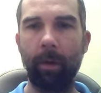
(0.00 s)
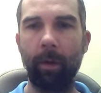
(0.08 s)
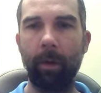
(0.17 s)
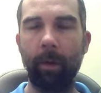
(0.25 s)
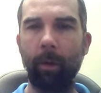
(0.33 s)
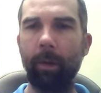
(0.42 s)

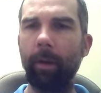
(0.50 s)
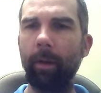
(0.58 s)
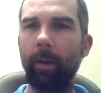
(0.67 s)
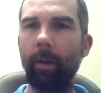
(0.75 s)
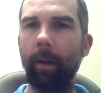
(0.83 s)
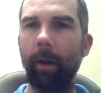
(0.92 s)
Are
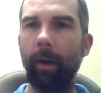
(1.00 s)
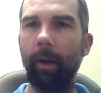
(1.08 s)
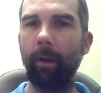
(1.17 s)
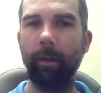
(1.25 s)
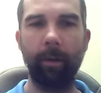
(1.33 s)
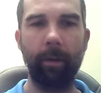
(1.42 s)
they?
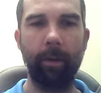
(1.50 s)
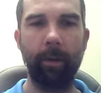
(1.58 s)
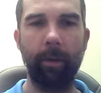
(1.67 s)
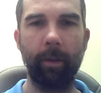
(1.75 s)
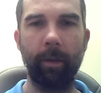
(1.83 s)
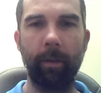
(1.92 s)
Uh,
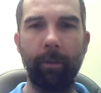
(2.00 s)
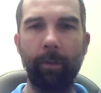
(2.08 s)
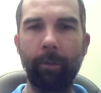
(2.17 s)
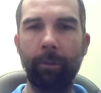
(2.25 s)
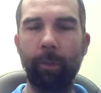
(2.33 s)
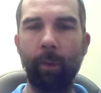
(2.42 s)
they
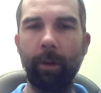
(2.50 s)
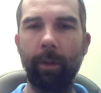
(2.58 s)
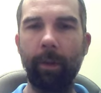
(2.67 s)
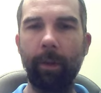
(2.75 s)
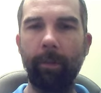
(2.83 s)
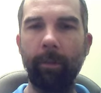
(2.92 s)
from Sporty
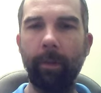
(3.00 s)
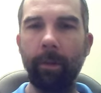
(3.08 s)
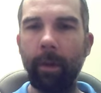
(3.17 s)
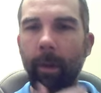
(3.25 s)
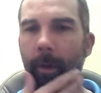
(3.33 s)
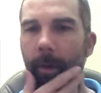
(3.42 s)
Thievz?
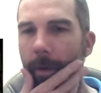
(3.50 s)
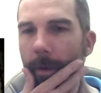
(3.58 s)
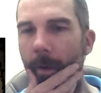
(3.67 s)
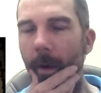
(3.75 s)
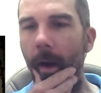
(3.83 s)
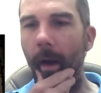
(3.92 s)

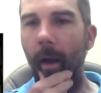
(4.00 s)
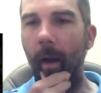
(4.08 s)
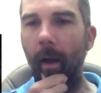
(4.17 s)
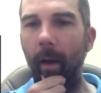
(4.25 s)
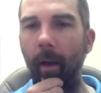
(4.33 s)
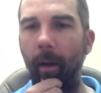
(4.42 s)

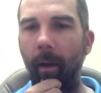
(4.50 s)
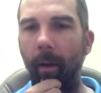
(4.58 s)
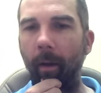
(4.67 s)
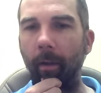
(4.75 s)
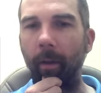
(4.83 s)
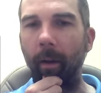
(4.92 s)

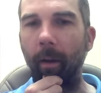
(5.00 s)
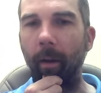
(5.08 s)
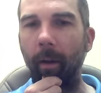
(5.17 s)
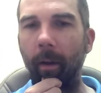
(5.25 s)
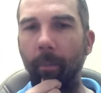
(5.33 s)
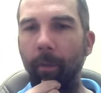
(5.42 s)
Uh,
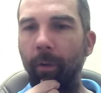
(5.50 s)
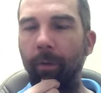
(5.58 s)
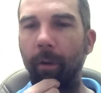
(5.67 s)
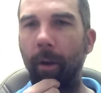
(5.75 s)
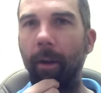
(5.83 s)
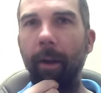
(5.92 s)
I'm
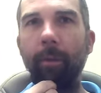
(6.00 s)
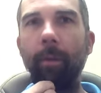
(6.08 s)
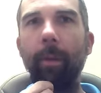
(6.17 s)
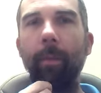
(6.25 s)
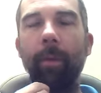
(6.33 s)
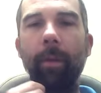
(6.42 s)
not. I can't
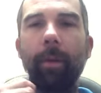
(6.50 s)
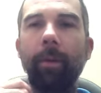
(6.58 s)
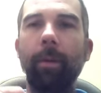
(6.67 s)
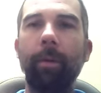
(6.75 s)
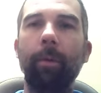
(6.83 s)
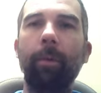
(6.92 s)
remember the
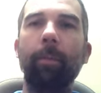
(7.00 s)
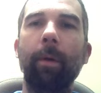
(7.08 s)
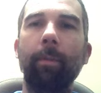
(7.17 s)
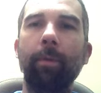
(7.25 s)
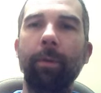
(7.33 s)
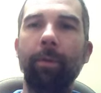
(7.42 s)
who the
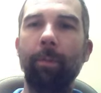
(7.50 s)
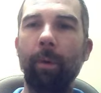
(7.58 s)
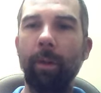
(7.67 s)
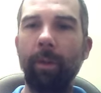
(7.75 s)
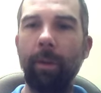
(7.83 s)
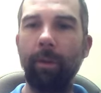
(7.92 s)
members of
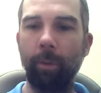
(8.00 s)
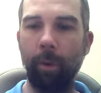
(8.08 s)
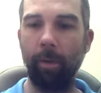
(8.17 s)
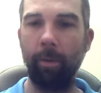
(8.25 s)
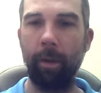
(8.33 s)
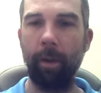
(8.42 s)
Sporty Thievz
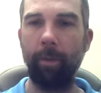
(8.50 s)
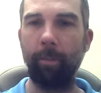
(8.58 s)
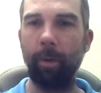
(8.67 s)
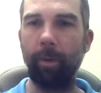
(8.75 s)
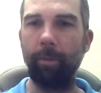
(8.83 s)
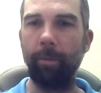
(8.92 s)
were,
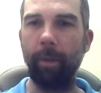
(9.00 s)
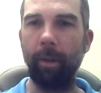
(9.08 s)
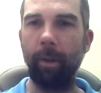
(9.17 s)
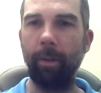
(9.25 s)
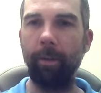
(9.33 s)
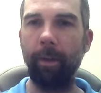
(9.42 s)
but if
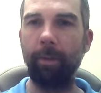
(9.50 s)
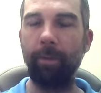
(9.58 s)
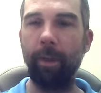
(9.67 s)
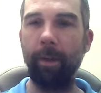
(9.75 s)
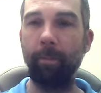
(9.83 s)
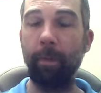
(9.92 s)
uh, that's
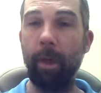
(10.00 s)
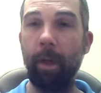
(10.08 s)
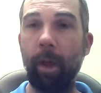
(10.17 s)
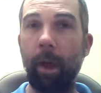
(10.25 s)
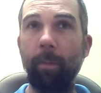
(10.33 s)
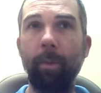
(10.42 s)
them,
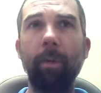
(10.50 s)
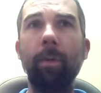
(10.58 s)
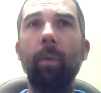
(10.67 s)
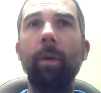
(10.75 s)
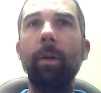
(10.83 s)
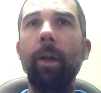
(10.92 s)
I remember
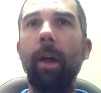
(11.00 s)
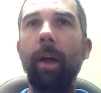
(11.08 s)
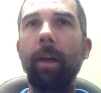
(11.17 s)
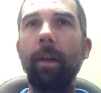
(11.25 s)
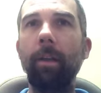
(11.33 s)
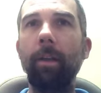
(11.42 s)
the one
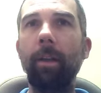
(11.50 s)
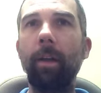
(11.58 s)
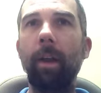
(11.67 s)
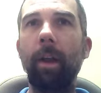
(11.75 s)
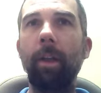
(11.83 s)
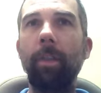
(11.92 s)
guy.
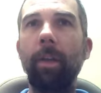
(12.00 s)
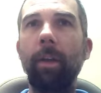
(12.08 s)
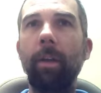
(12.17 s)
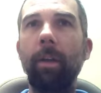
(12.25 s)
I think